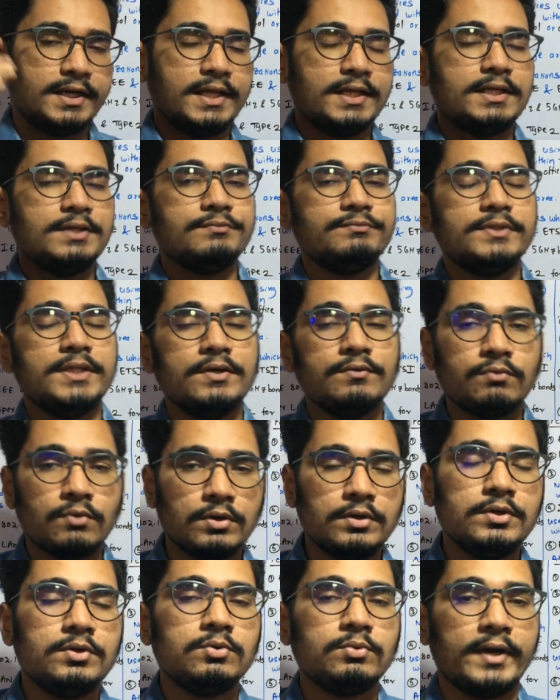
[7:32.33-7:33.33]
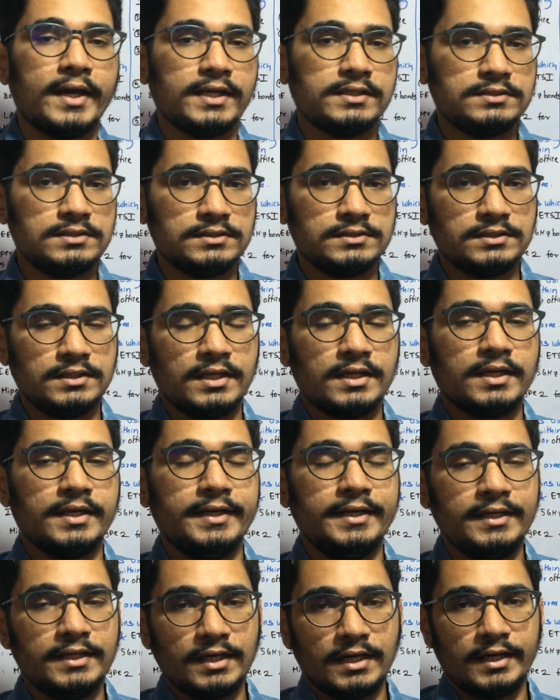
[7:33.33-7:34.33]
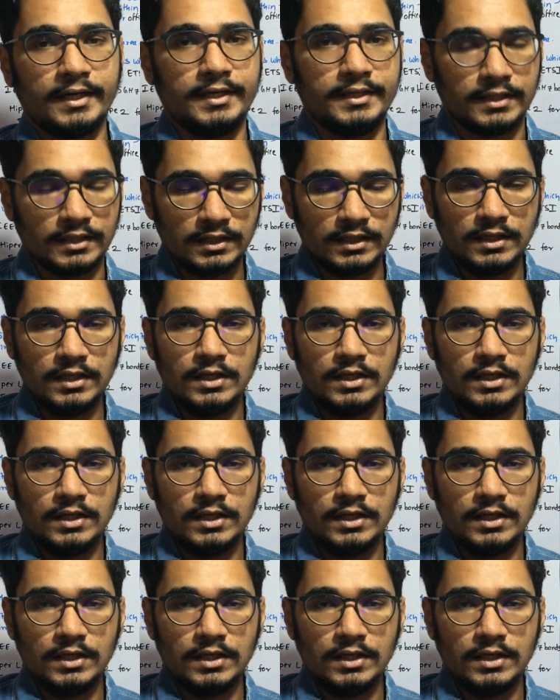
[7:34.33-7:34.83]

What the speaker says: and if they want to access their internet